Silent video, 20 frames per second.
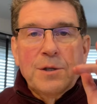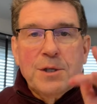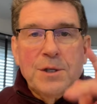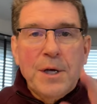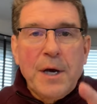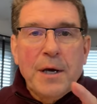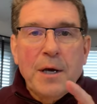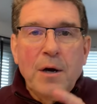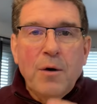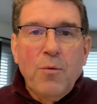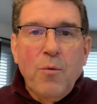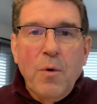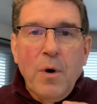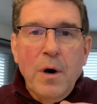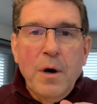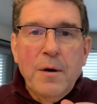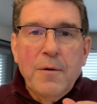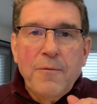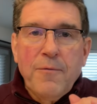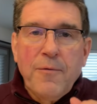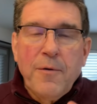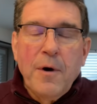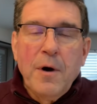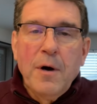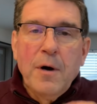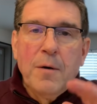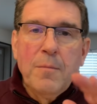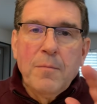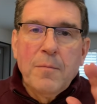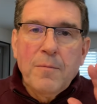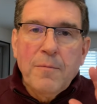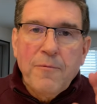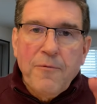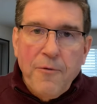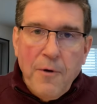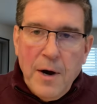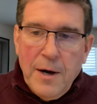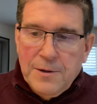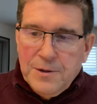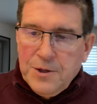second one from
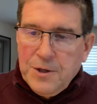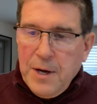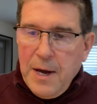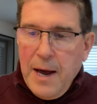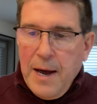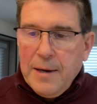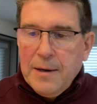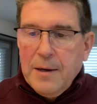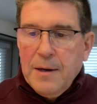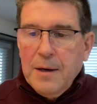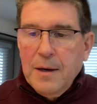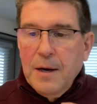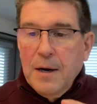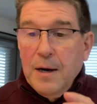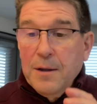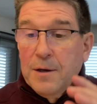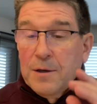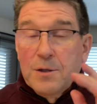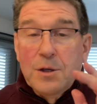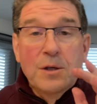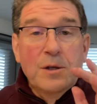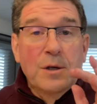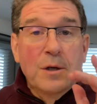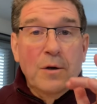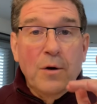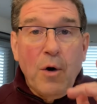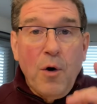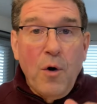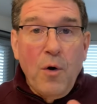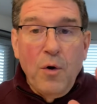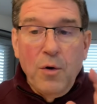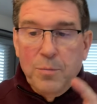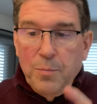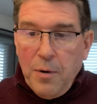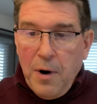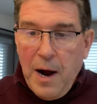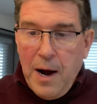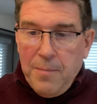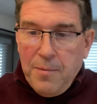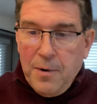Fransac. This is an old
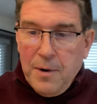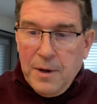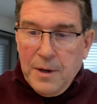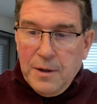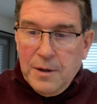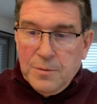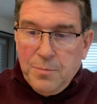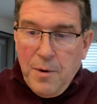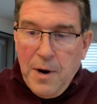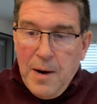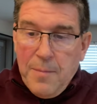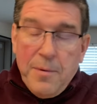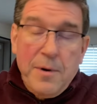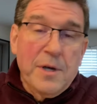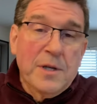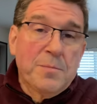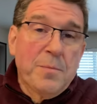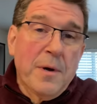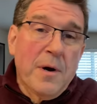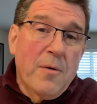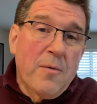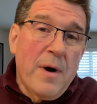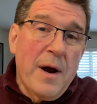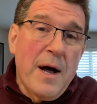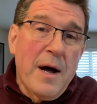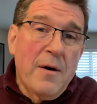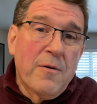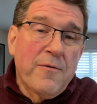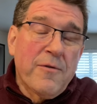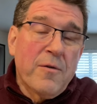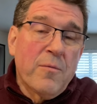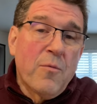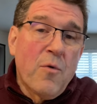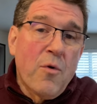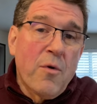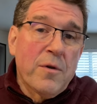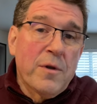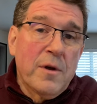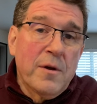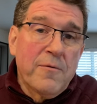property. This property's been around for
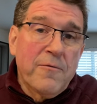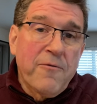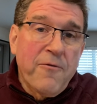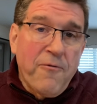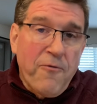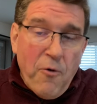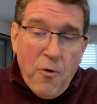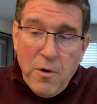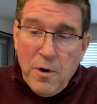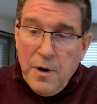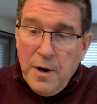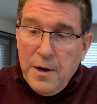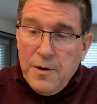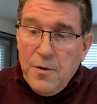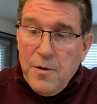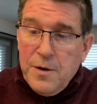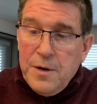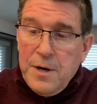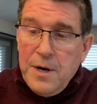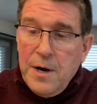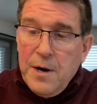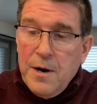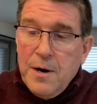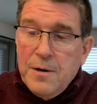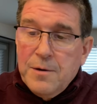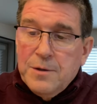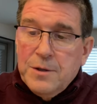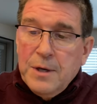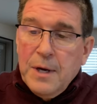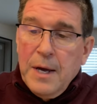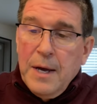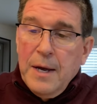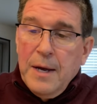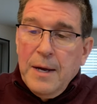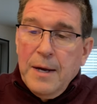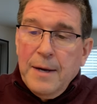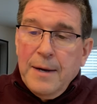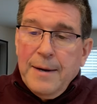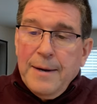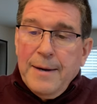more than 400 years.
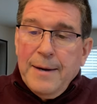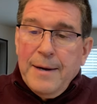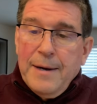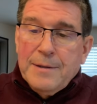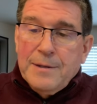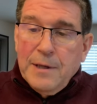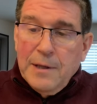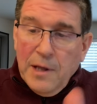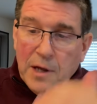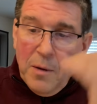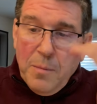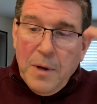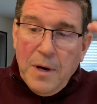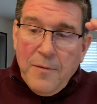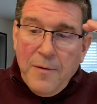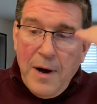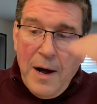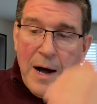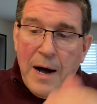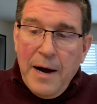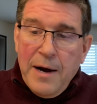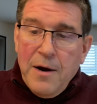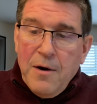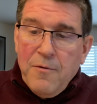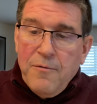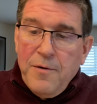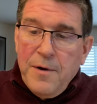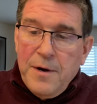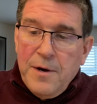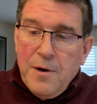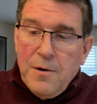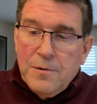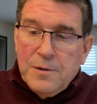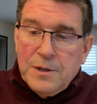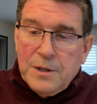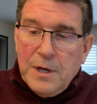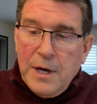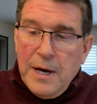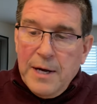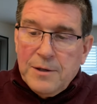It's a little bit of a higher vineyard
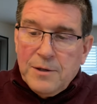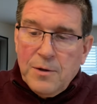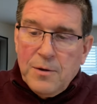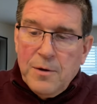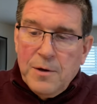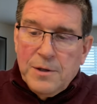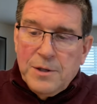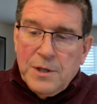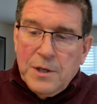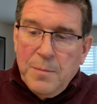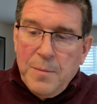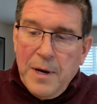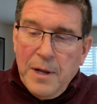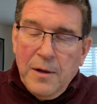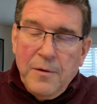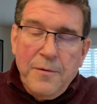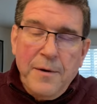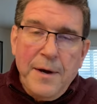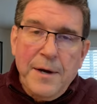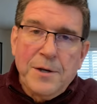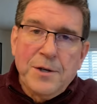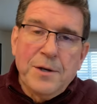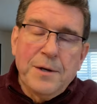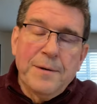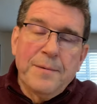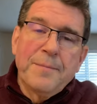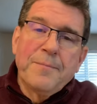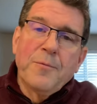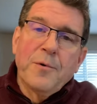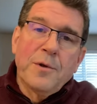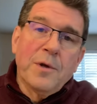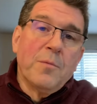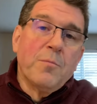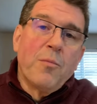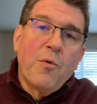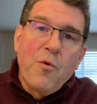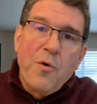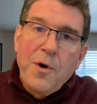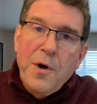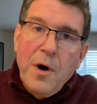site, so there is some elevation within
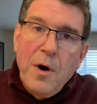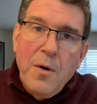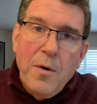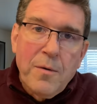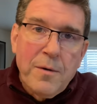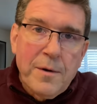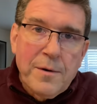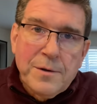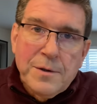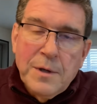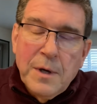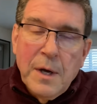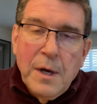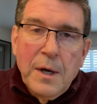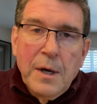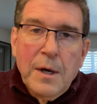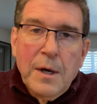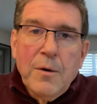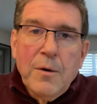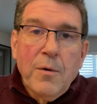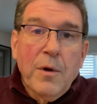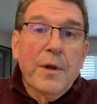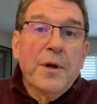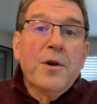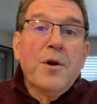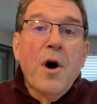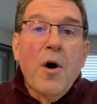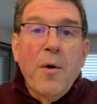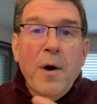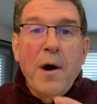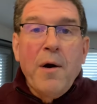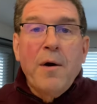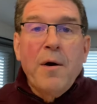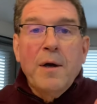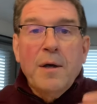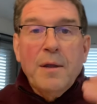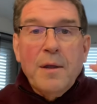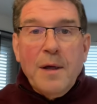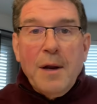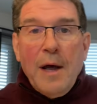Bordeaux. There's really no
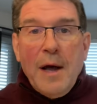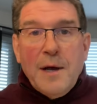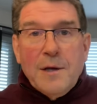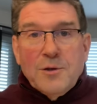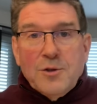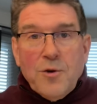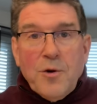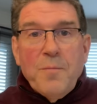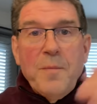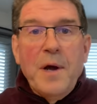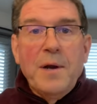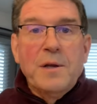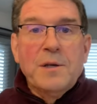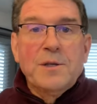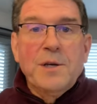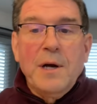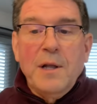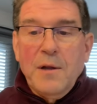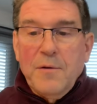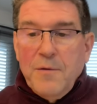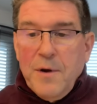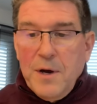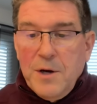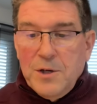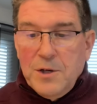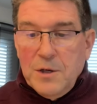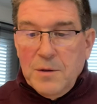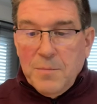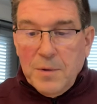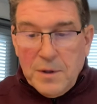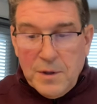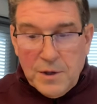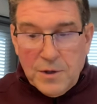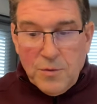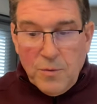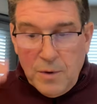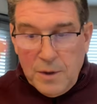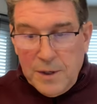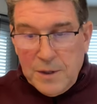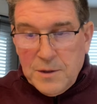area that has tremendous elevation, but
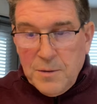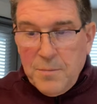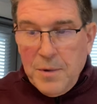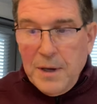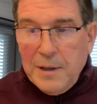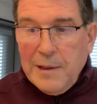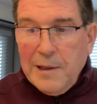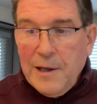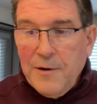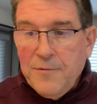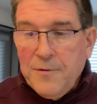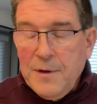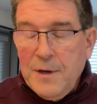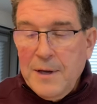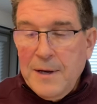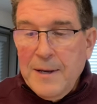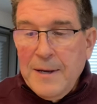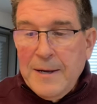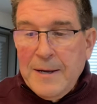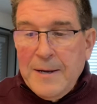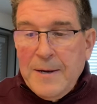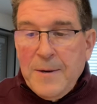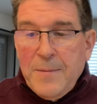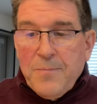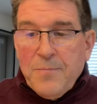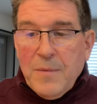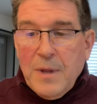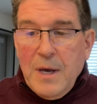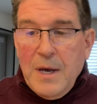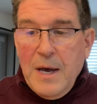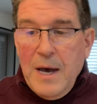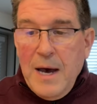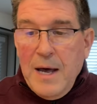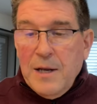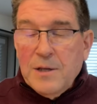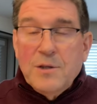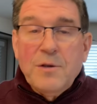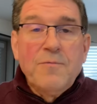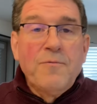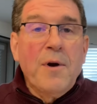this one is a bit lifted, and
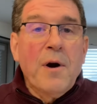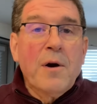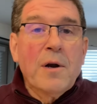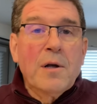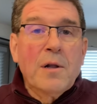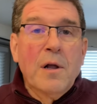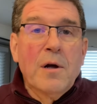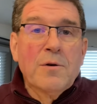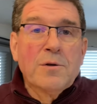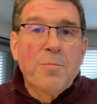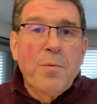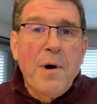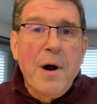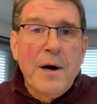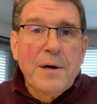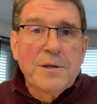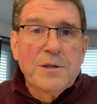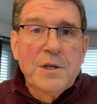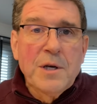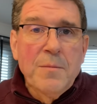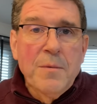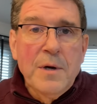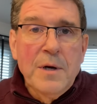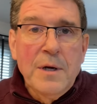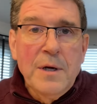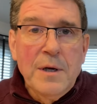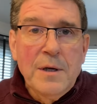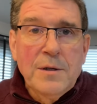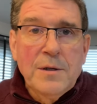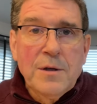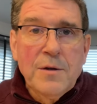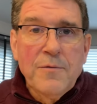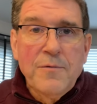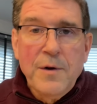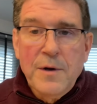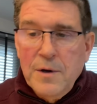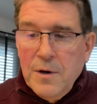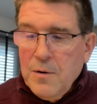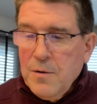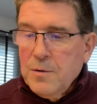it's in very close proximity to the
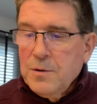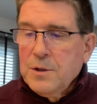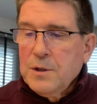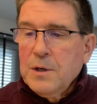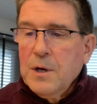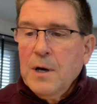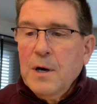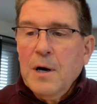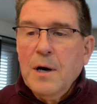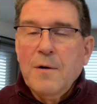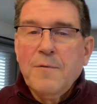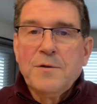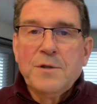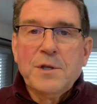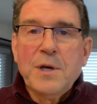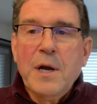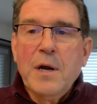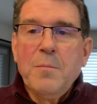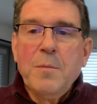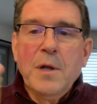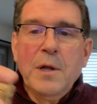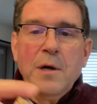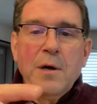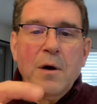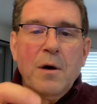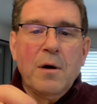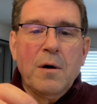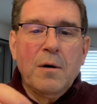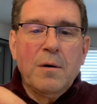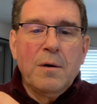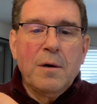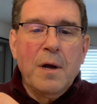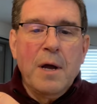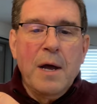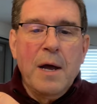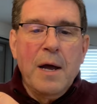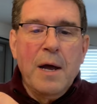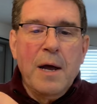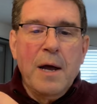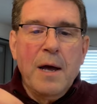vineyards of Saint-Emilion
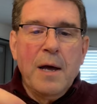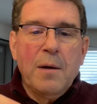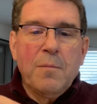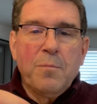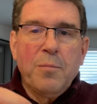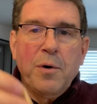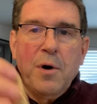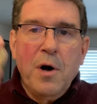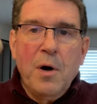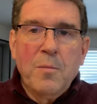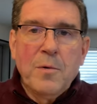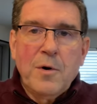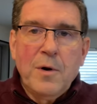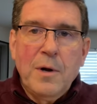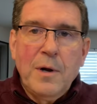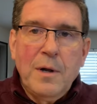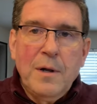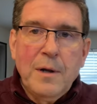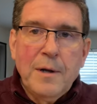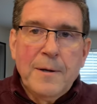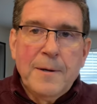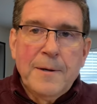and Pomerol.